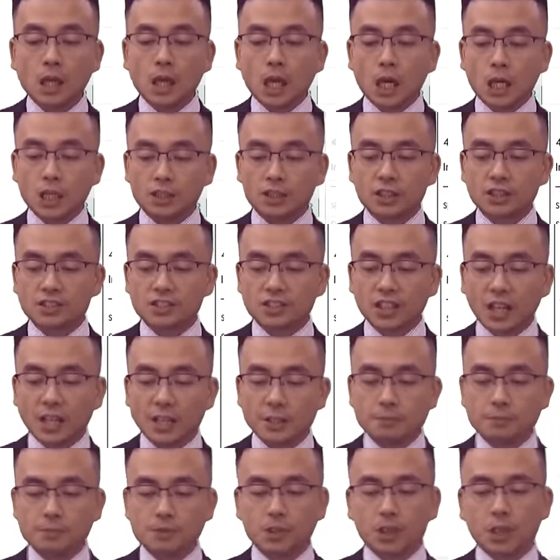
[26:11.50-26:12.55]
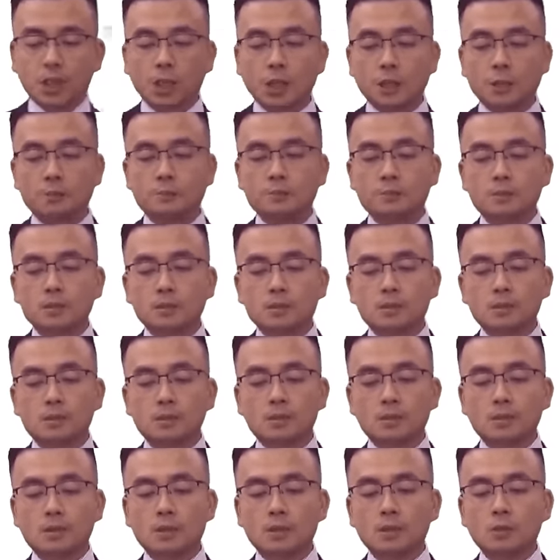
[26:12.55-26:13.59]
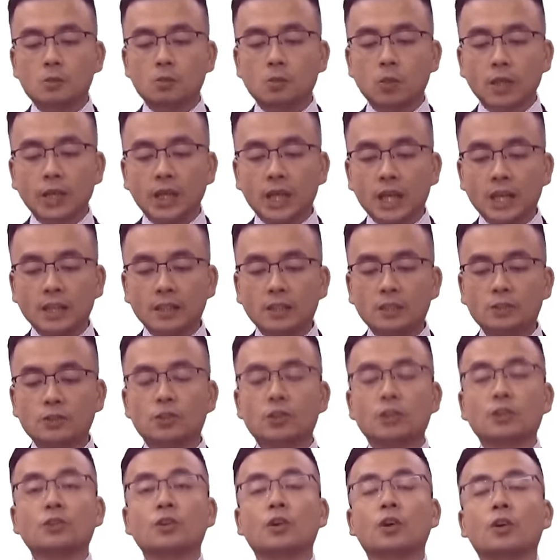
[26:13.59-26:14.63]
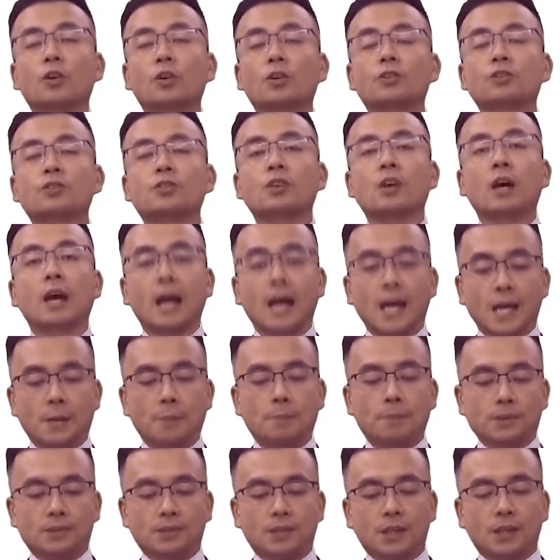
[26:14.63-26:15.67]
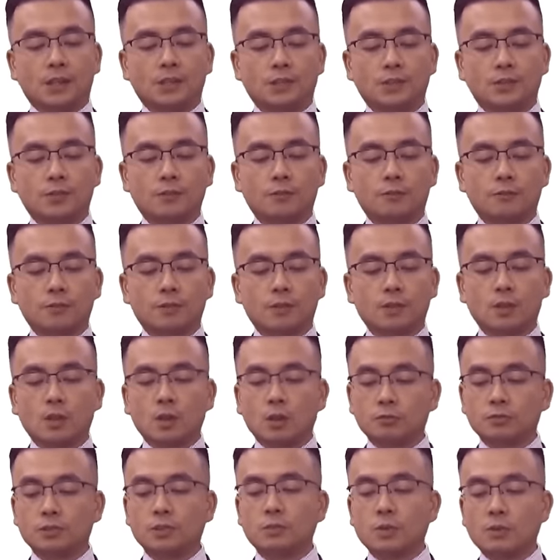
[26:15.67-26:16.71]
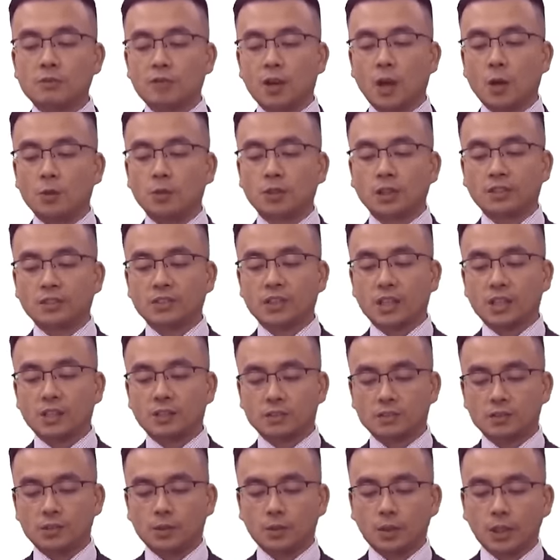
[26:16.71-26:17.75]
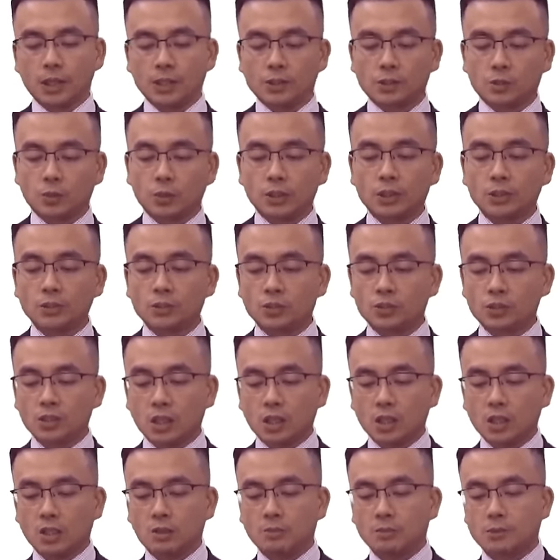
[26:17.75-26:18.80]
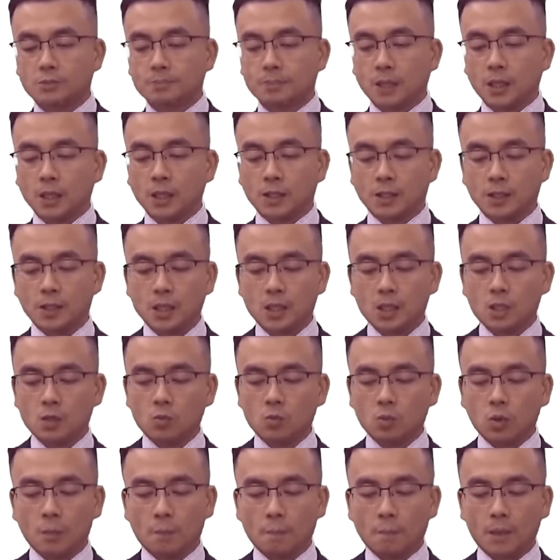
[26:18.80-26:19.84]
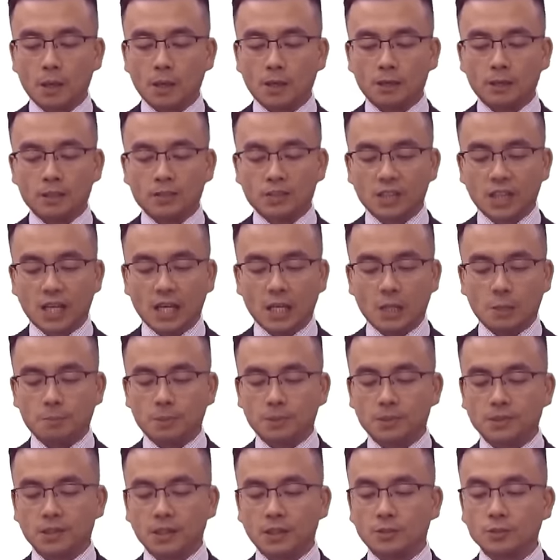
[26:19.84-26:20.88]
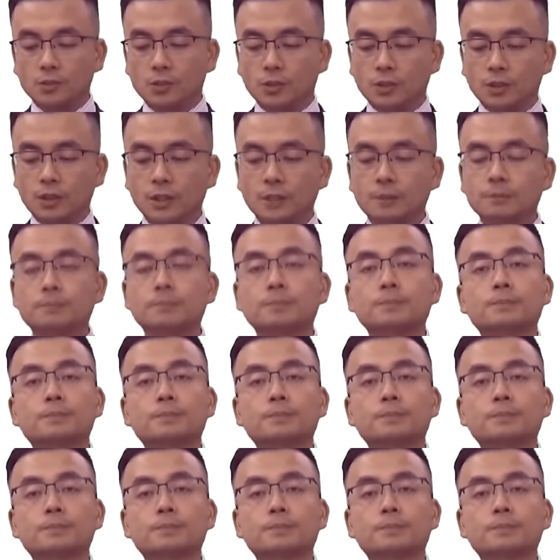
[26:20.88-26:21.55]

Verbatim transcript: At the same time, we need to deduct 8% of the withholding tax. Okay, so we need to times by 1 minus 8% on there.